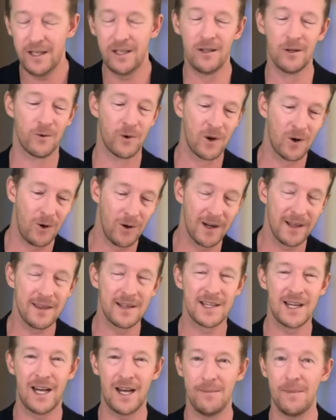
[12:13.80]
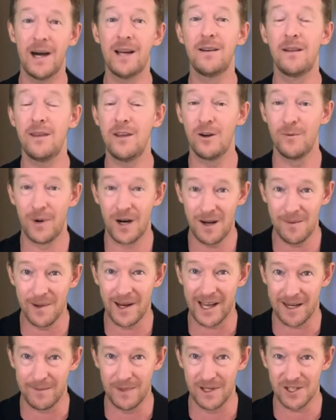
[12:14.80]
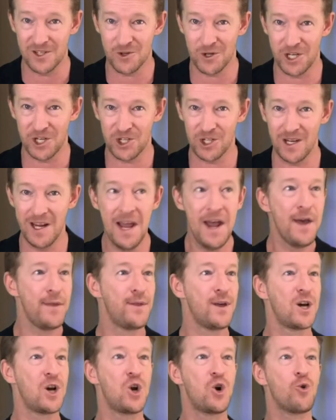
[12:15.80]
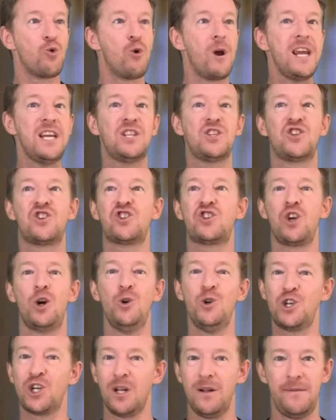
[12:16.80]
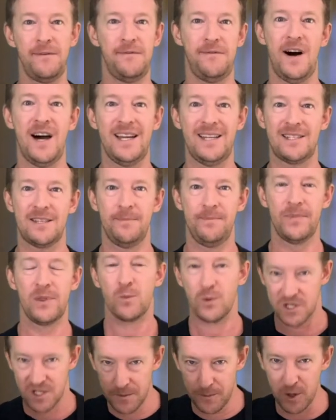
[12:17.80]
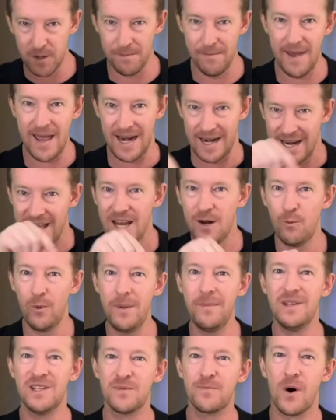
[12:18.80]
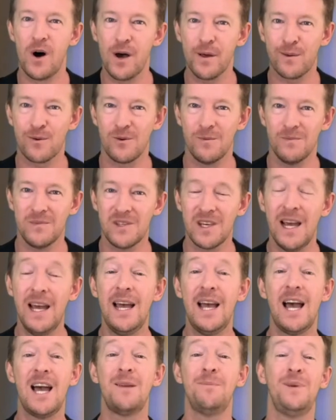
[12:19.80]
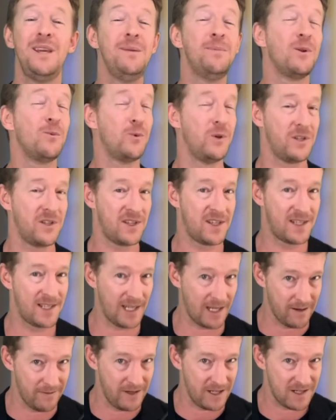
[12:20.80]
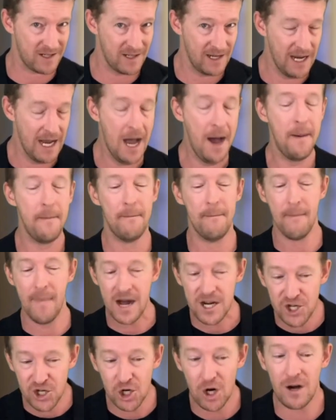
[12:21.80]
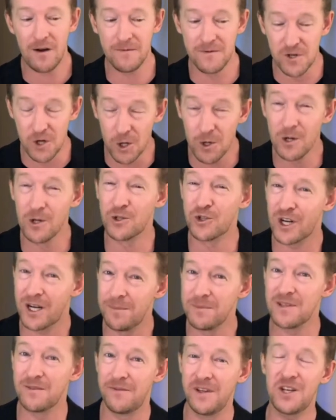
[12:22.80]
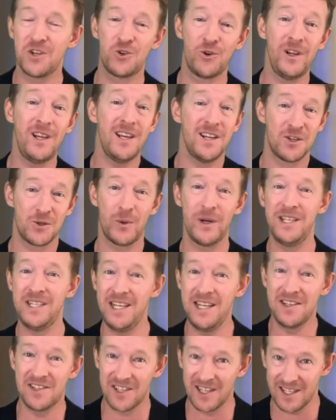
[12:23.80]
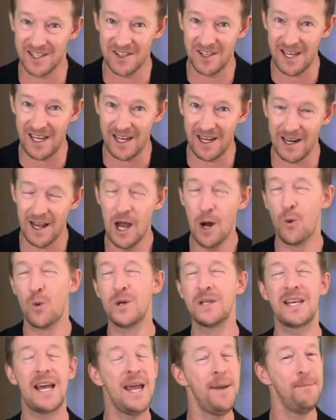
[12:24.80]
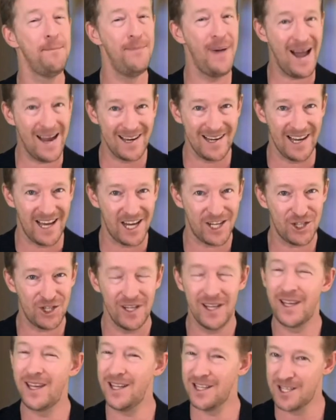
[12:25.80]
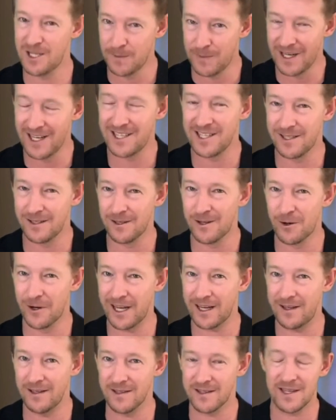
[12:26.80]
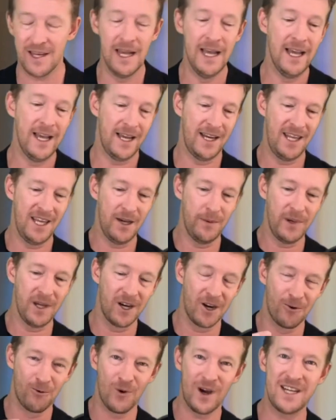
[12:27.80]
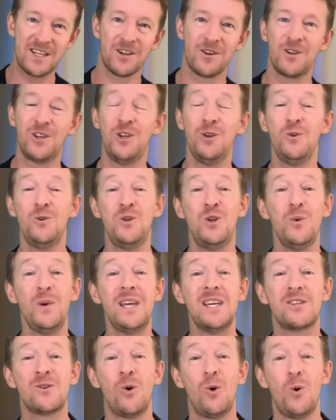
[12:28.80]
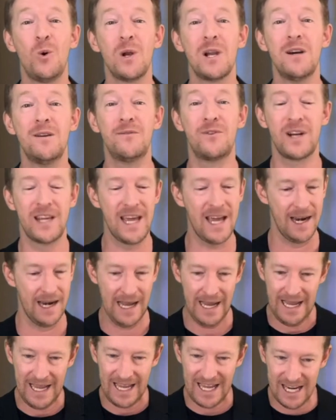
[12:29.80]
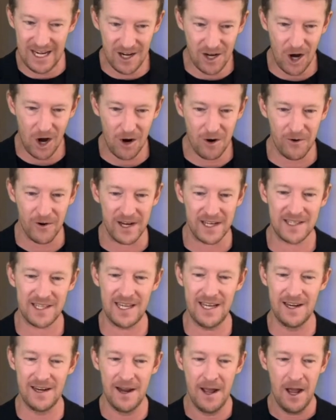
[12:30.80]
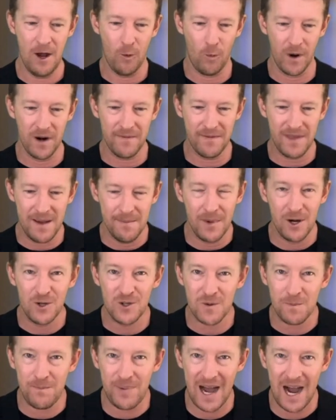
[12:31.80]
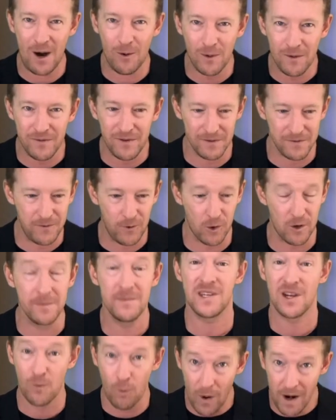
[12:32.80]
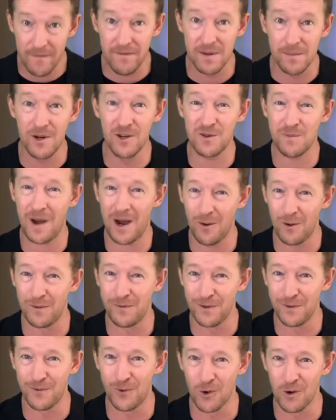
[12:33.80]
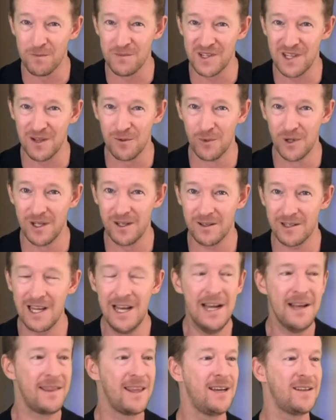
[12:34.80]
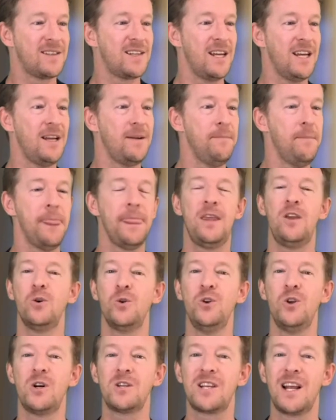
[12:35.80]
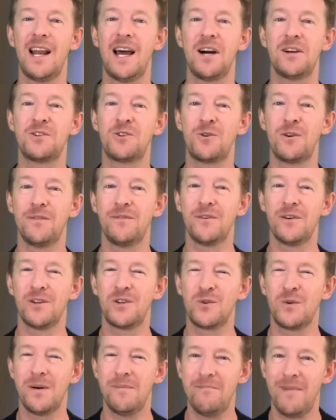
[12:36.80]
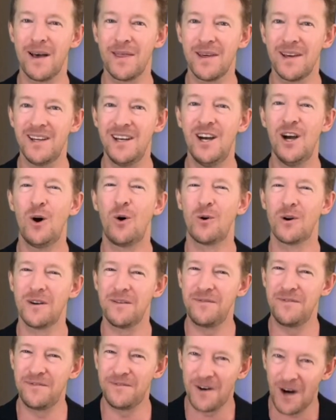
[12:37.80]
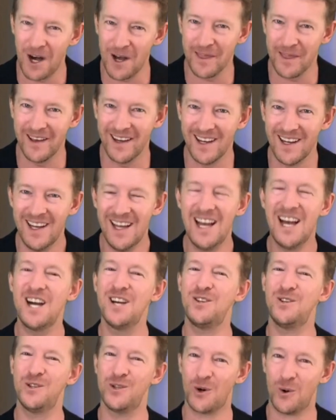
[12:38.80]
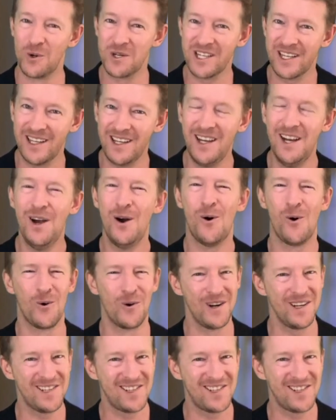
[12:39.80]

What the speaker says: You'll recall at the time, under the Obama administration, the great social fight was to put men in women's bathrooms, and people were sick of it. Much of Donald Trump's victory in 2016 was a backlash against political correctness. And here we are, right on cue, doing it all over again. In Congress, in one of their most powerful forums, and one of the most powerful forums in the world, they're saying you're not allowed to refer to a mother or a father, a daughter or